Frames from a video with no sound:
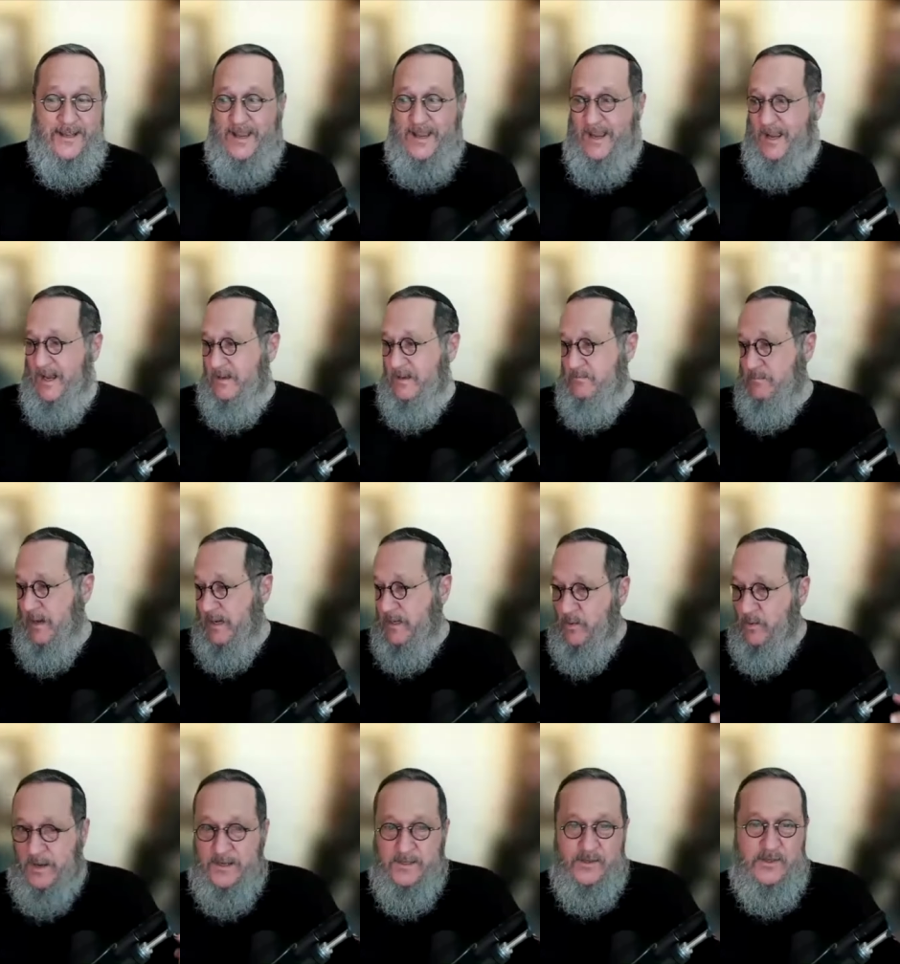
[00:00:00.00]
and my
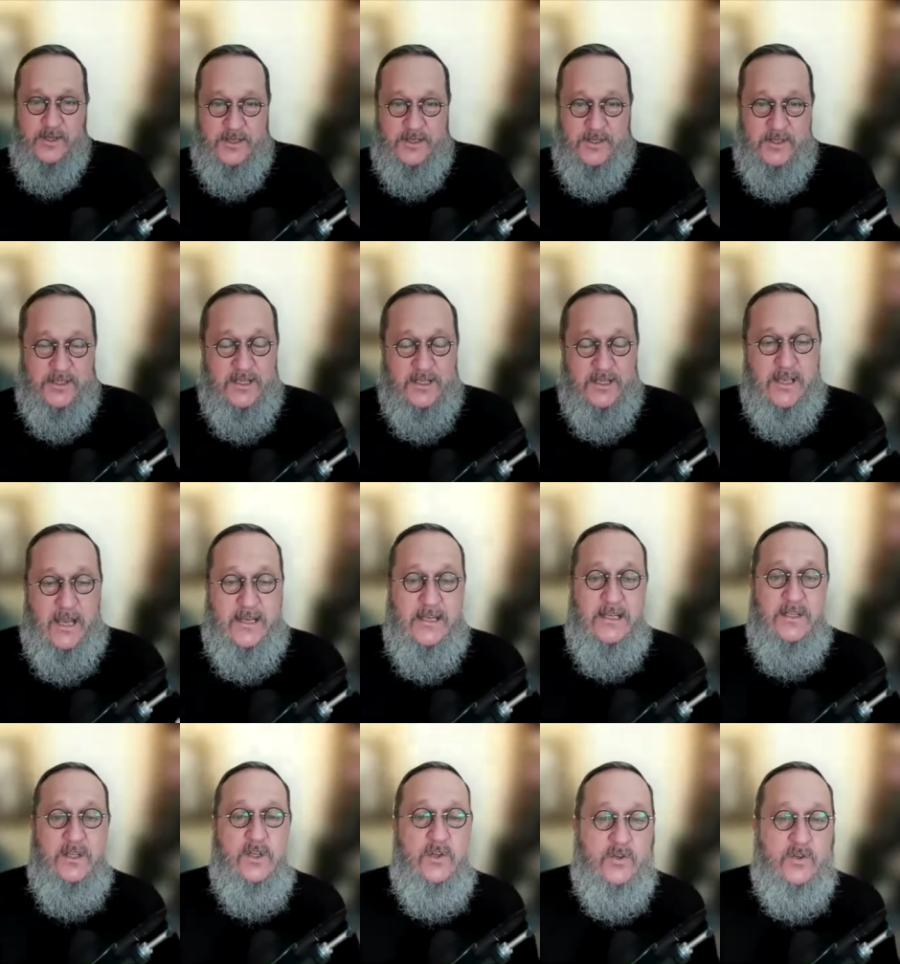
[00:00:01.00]
grandson says I
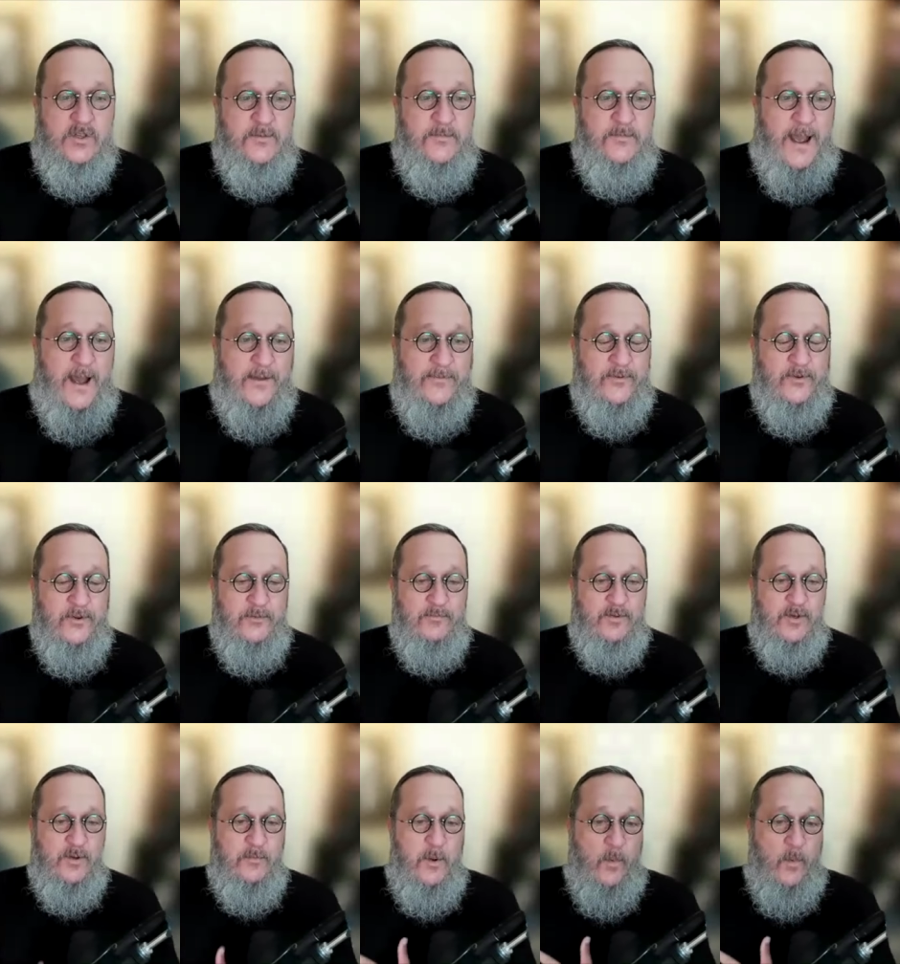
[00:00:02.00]
need to use the bathroom,
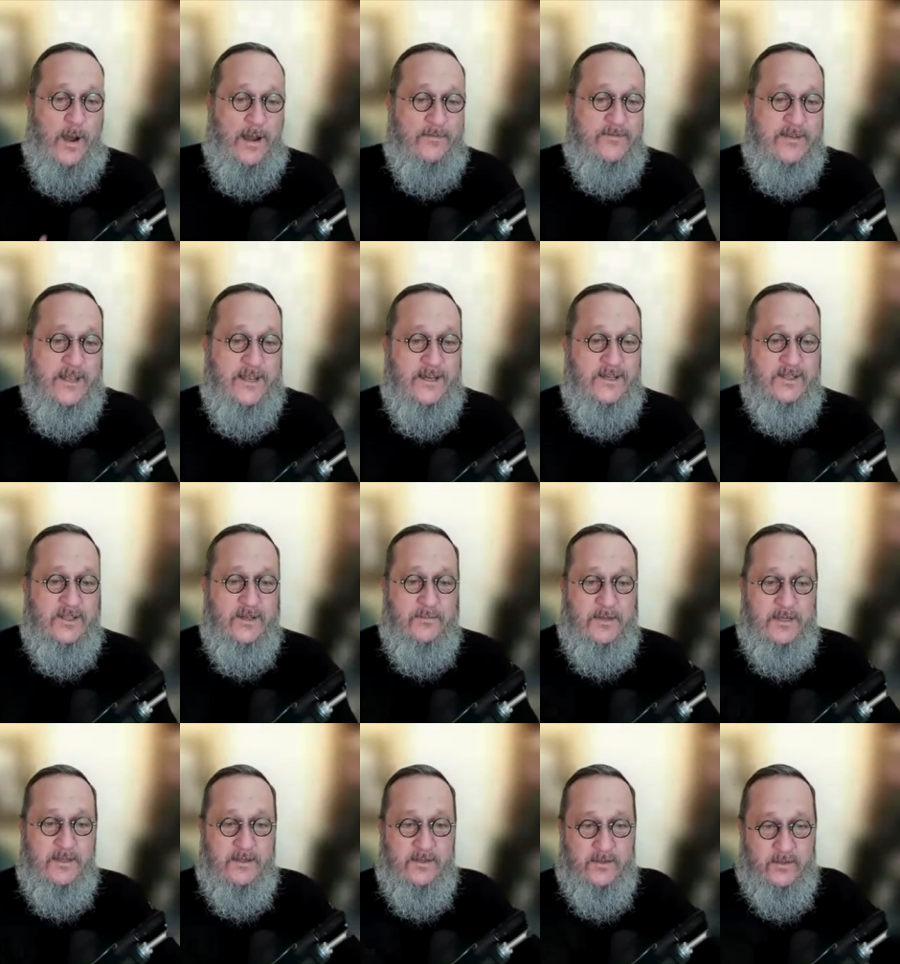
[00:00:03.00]
so my wife takes them
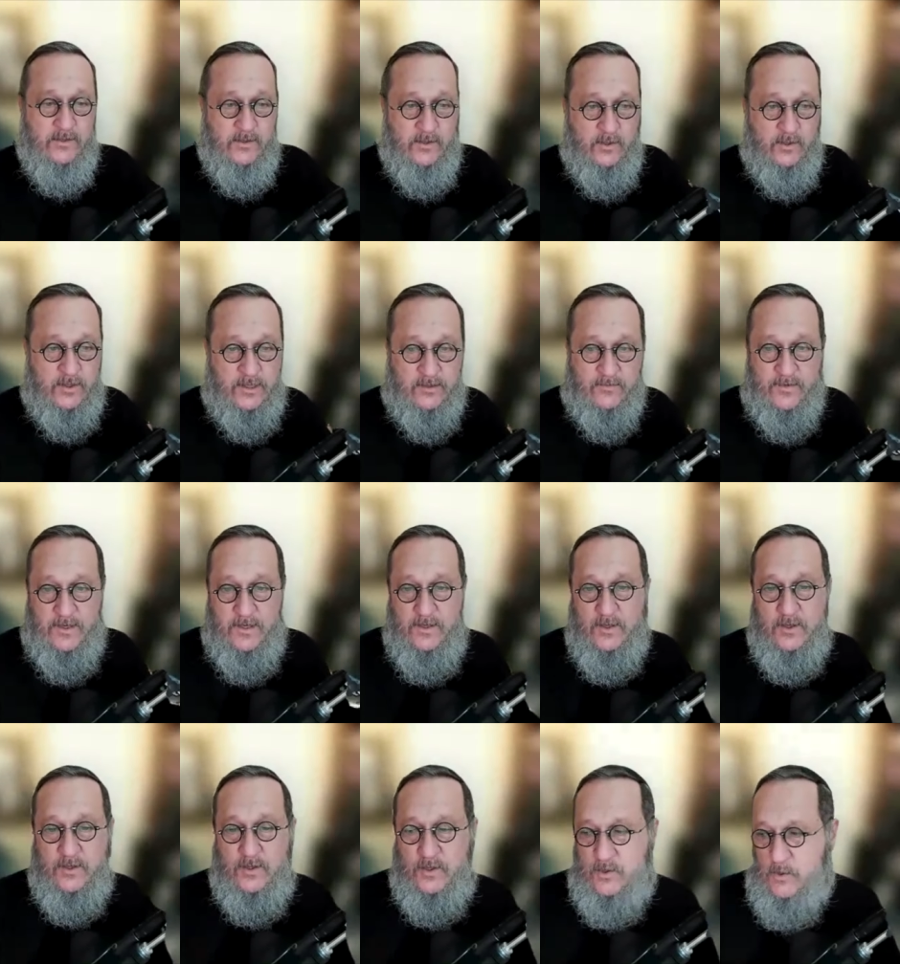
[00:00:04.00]
into the little
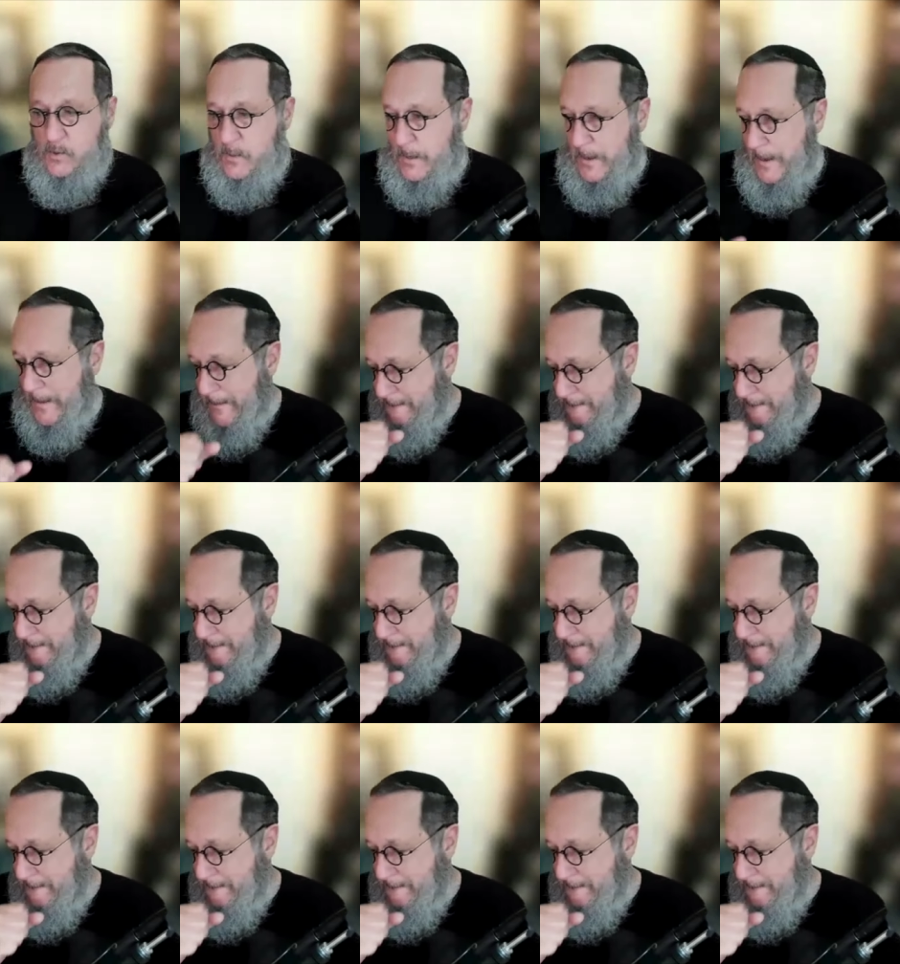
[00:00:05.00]
convenience store.